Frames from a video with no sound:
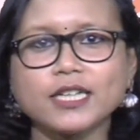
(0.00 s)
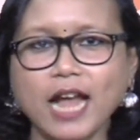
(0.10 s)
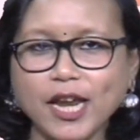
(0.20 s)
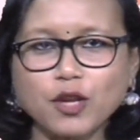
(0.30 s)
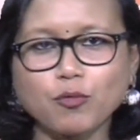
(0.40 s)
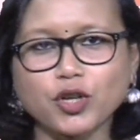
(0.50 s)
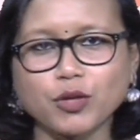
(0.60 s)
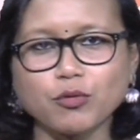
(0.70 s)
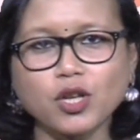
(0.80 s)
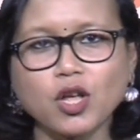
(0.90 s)
ninth
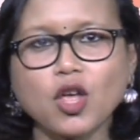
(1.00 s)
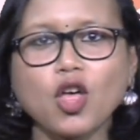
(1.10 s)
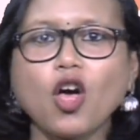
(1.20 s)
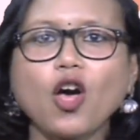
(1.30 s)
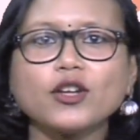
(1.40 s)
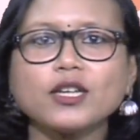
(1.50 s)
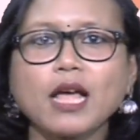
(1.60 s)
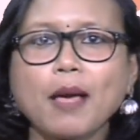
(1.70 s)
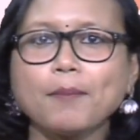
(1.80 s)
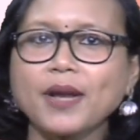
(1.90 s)
module on
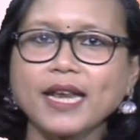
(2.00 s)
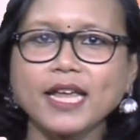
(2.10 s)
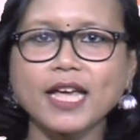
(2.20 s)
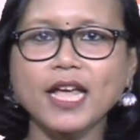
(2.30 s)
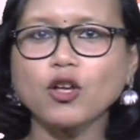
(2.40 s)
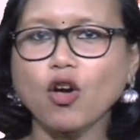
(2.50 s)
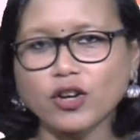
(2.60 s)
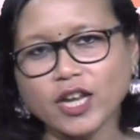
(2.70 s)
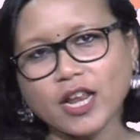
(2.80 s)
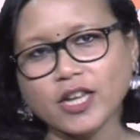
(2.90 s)
planning and
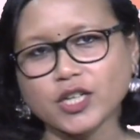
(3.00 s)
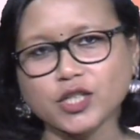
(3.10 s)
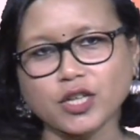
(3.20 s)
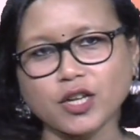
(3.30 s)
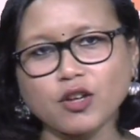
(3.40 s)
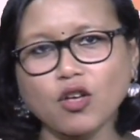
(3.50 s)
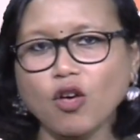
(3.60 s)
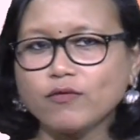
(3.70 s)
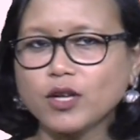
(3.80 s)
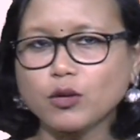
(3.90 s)
organization
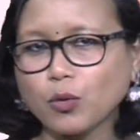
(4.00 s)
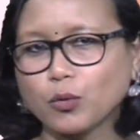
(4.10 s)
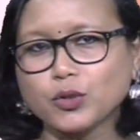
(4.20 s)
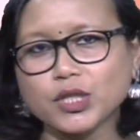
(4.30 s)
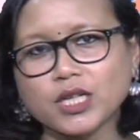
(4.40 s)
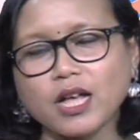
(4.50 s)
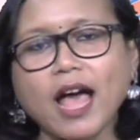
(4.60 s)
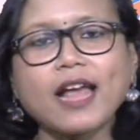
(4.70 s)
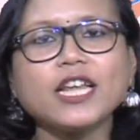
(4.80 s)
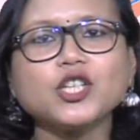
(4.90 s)
of the course
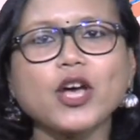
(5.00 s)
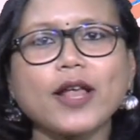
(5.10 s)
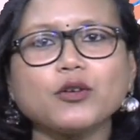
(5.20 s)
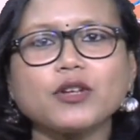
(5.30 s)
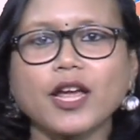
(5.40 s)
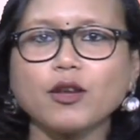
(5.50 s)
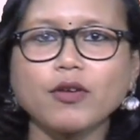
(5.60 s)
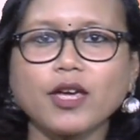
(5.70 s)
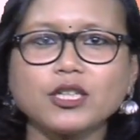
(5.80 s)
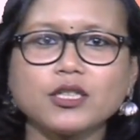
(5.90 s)
Early Childhood
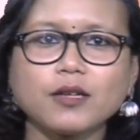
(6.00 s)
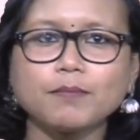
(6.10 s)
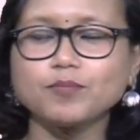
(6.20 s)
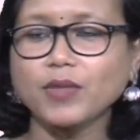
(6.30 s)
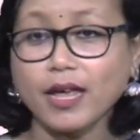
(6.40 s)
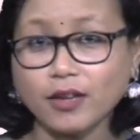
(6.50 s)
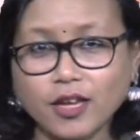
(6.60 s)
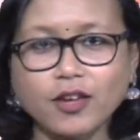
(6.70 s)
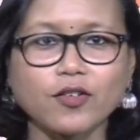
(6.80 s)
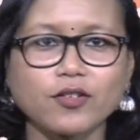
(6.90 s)
Education and
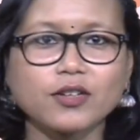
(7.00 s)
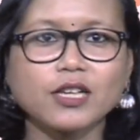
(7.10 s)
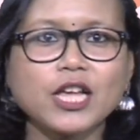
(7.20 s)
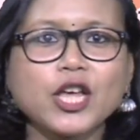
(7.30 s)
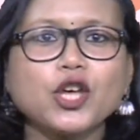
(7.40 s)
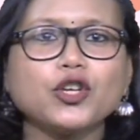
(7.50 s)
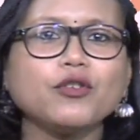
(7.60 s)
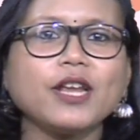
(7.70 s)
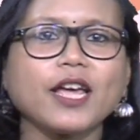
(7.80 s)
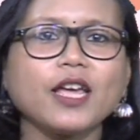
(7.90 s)
Care.
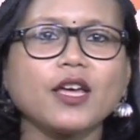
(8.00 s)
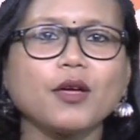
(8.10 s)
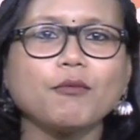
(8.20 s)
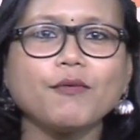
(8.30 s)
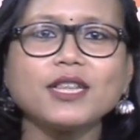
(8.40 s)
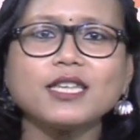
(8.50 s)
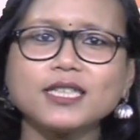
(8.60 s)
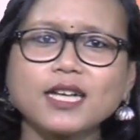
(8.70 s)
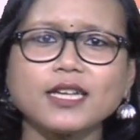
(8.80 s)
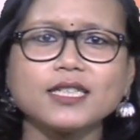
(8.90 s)
Today, we will
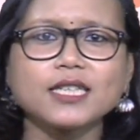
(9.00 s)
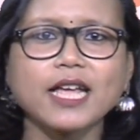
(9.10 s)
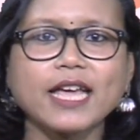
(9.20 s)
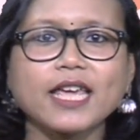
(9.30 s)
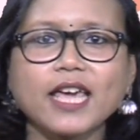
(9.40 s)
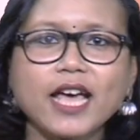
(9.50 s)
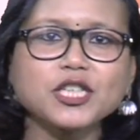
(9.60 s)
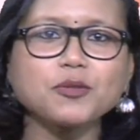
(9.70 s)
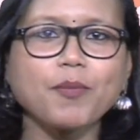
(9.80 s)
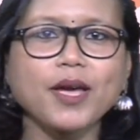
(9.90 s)
discuss a key
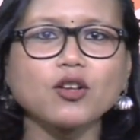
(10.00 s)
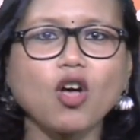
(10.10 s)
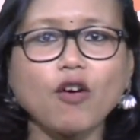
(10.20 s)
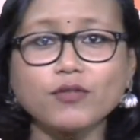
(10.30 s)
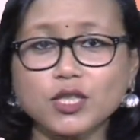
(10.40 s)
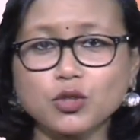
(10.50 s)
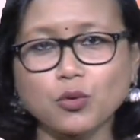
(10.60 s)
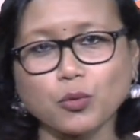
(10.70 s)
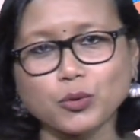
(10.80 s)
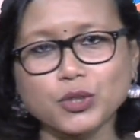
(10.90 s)
aspect of this
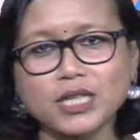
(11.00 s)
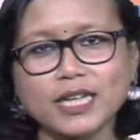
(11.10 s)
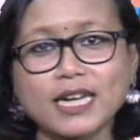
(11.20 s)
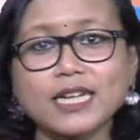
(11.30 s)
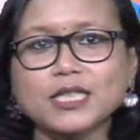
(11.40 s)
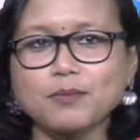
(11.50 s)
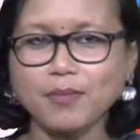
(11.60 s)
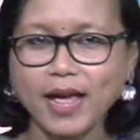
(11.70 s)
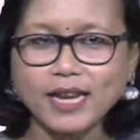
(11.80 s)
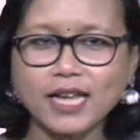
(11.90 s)
course, that is
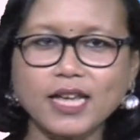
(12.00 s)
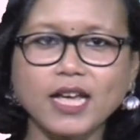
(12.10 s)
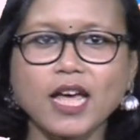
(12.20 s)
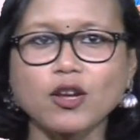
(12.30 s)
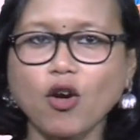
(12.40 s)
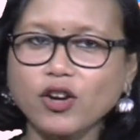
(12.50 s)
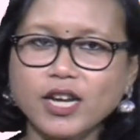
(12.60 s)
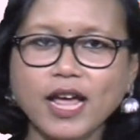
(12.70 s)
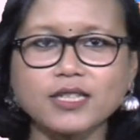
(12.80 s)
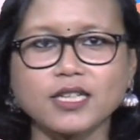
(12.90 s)
planning and
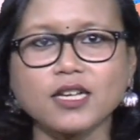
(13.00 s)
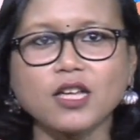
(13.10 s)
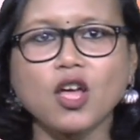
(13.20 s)
organizing